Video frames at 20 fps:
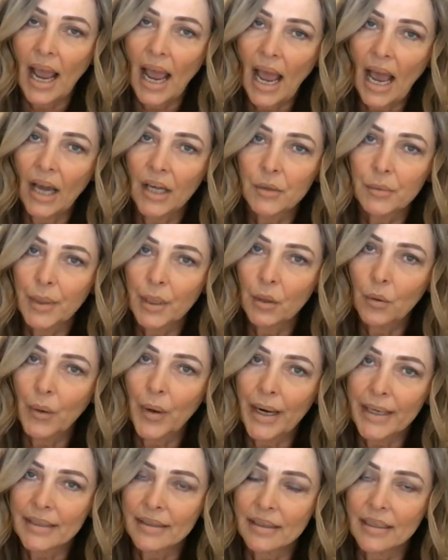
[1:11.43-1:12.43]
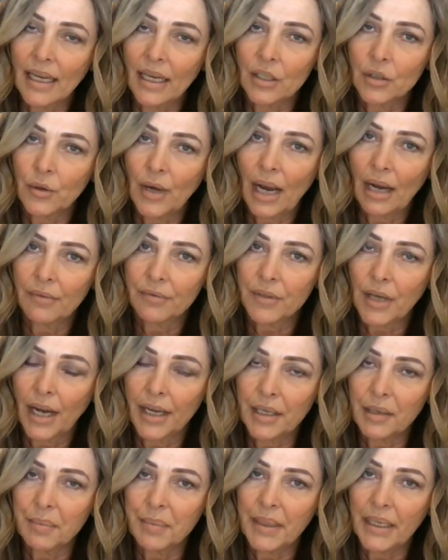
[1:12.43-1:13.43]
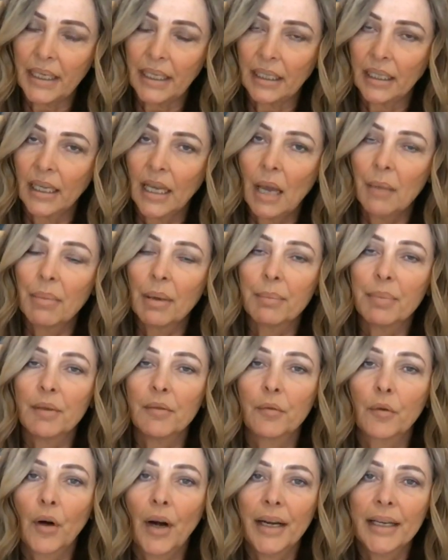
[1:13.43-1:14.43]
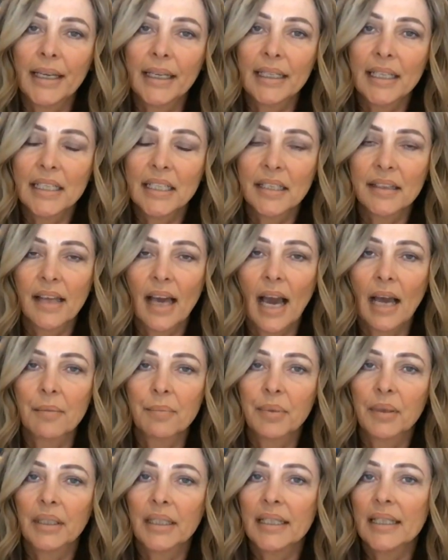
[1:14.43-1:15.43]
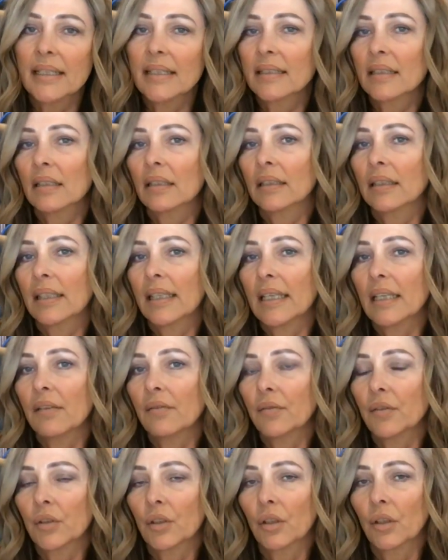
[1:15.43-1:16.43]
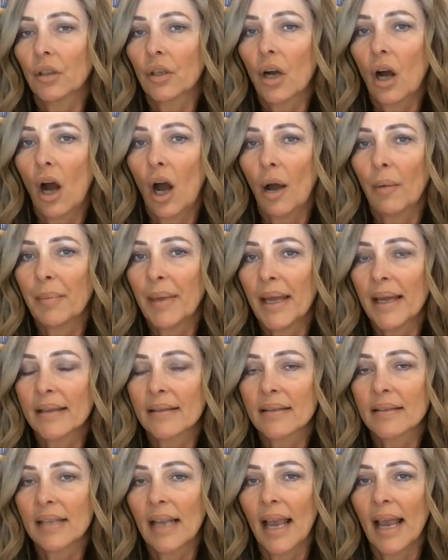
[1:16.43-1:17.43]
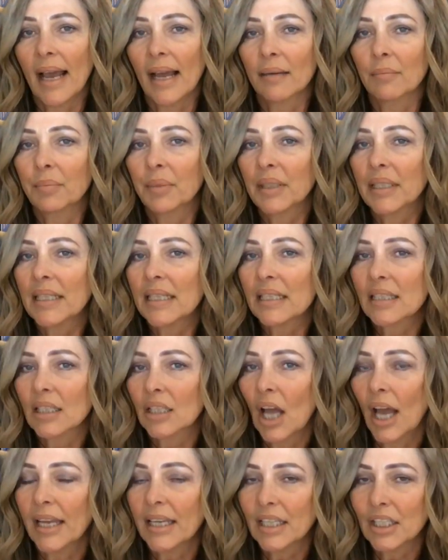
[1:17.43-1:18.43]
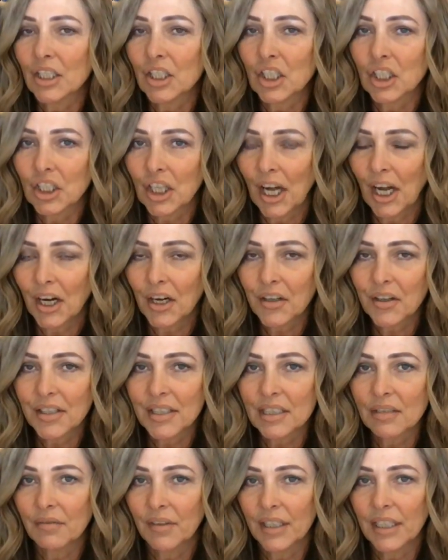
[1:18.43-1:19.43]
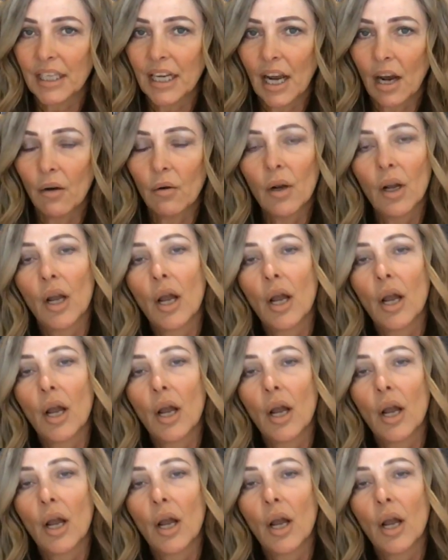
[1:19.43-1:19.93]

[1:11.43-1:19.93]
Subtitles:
how to request a draft IEP. But before I get into that, please leave your comments and please like and share this video